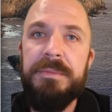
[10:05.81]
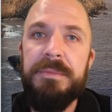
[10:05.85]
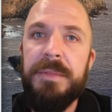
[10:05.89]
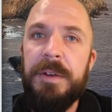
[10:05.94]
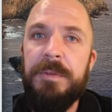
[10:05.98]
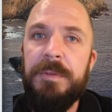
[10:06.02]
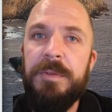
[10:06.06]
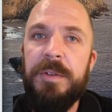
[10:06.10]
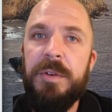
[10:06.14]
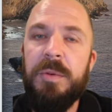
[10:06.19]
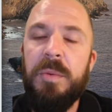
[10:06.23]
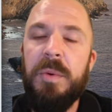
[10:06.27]

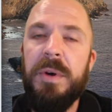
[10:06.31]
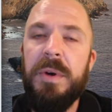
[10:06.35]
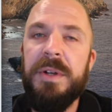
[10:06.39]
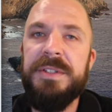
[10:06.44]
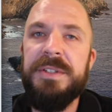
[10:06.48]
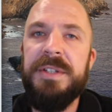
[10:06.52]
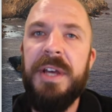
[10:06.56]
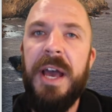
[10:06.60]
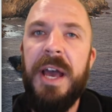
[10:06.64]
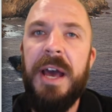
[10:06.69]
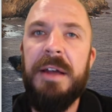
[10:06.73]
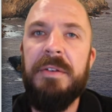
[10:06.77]
If you want
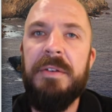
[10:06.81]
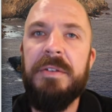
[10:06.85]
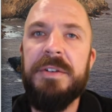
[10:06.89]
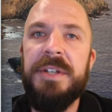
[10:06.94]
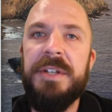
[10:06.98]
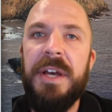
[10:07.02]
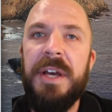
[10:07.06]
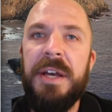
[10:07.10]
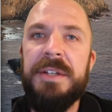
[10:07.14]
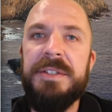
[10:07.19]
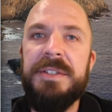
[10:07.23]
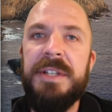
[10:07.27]
to
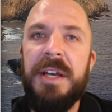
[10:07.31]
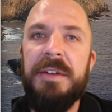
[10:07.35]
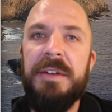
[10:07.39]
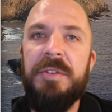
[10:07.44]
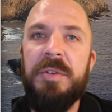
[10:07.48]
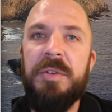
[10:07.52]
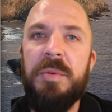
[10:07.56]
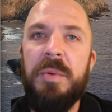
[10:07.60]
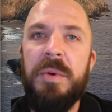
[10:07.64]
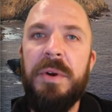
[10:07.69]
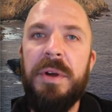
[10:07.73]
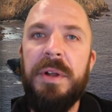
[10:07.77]
advertise to
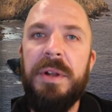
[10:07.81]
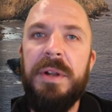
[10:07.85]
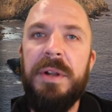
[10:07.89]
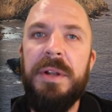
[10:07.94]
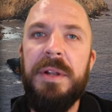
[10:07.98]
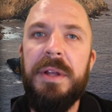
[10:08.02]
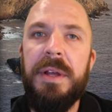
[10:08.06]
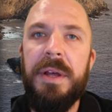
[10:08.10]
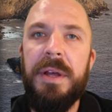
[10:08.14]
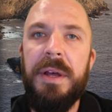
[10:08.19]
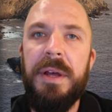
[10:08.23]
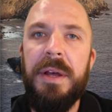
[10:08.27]

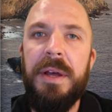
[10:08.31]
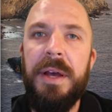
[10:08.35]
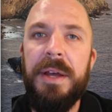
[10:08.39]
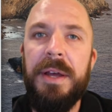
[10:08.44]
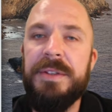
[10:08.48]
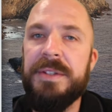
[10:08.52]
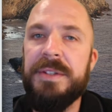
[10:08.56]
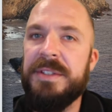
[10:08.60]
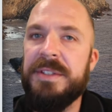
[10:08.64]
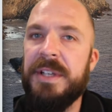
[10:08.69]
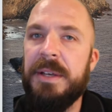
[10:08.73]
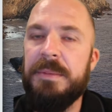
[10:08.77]
everyone at
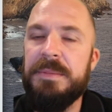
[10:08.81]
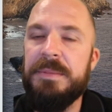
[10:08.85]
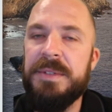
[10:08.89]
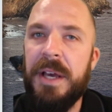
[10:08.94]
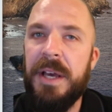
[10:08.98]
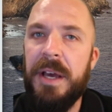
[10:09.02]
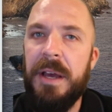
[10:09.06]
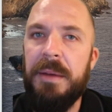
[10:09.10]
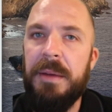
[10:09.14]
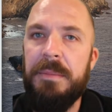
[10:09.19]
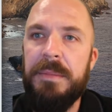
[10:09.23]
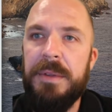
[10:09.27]
the same
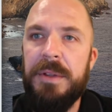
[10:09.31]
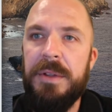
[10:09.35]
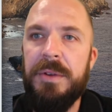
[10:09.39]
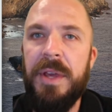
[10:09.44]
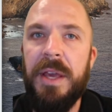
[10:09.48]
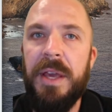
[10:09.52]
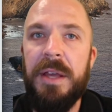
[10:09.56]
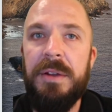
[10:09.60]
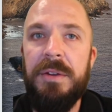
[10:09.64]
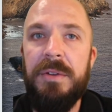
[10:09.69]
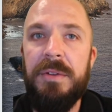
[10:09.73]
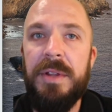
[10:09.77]
time, you
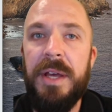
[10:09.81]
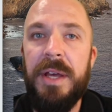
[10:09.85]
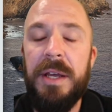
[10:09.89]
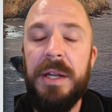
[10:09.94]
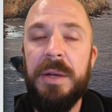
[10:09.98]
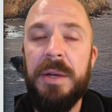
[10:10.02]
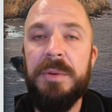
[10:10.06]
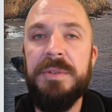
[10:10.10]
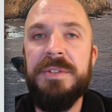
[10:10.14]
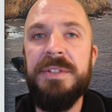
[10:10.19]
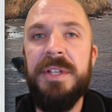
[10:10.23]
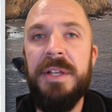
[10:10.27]
can do that. And
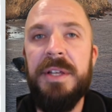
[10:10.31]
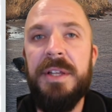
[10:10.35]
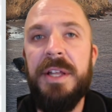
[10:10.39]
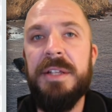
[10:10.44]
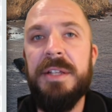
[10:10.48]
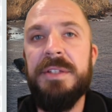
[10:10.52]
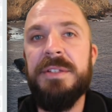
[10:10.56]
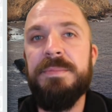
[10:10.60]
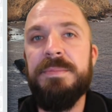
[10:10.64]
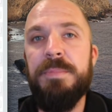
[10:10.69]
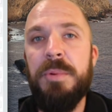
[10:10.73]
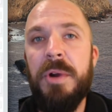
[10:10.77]
I would say
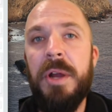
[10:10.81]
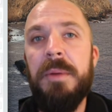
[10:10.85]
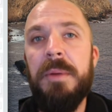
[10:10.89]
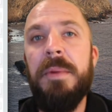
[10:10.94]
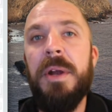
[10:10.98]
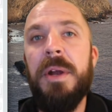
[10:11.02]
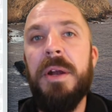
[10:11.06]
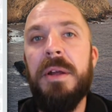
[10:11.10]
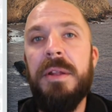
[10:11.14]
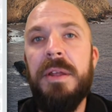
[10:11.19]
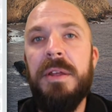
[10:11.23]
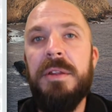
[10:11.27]
that's
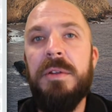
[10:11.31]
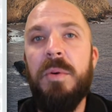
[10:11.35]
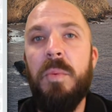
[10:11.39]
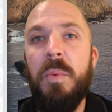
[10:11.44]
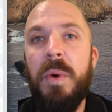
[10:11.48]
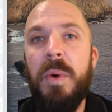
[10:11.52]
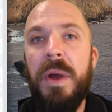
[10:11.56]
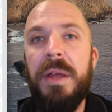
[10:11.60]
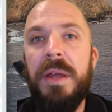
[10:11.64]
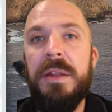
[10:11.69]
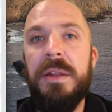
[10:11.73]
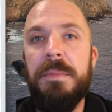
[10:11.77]
primarily the
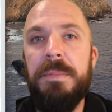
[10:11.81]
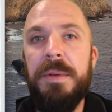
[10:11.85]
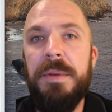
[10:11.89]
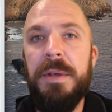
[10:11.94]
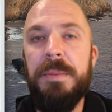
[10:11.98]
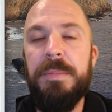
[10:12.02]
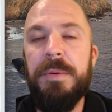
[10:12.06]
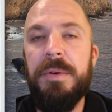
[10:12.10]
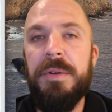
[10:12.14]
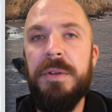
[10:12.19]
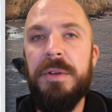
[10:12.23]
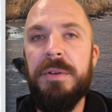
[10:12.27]
way that
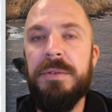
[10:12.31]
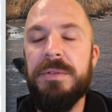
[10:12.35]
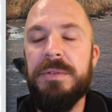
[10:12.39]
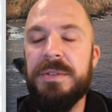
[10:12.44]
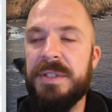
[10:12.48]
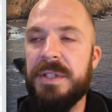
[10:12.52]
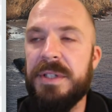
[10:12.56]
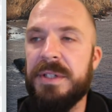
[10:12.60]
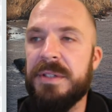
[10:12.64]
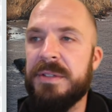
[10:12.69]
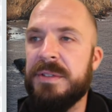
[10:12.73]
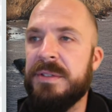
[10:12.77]
people use
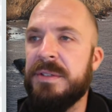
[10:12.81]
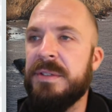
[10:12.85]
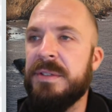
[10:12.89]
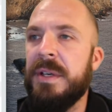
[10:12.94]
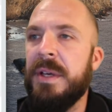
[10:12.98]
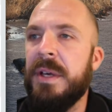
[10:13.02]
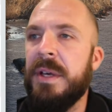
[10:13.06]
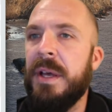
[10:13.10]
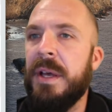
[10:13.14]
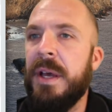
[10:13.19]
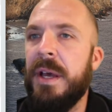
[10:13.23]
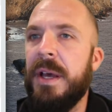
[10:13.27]
this,
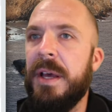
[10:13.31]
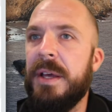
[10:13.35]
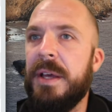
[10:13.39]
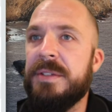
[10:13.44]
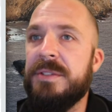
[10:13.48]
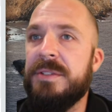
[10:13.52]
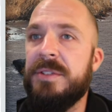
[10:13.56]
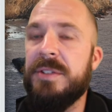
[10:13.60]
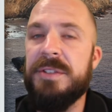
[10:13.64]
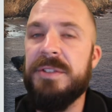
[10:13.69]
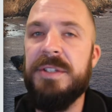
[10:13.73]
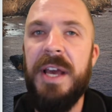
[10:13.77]

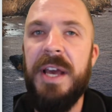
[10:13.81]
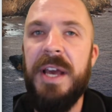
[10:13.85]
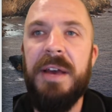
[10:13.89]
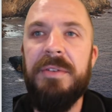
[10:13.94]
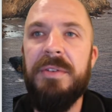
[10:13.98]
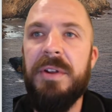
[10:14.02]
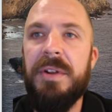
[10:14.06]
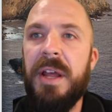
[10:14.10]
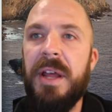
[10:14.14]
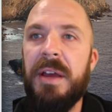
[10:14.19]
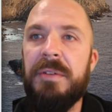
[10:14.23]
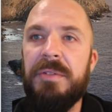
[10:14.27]
is just to have
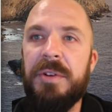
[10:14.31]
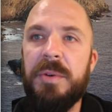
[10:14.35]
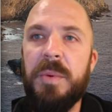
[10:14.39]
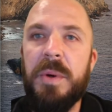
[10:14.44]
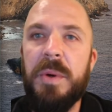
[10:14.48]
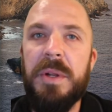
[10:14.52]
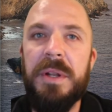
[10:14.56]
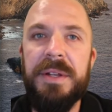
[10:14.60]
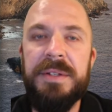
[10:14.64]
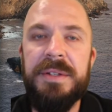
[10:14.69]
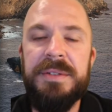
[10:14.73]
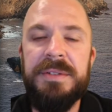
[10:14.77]
an
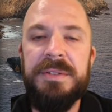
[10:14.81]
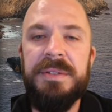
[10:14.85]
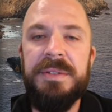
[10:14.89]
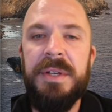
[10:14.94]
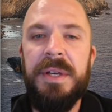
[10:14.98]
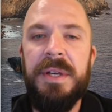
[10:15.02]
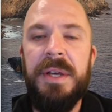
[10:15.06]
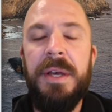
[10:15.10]
everyone list.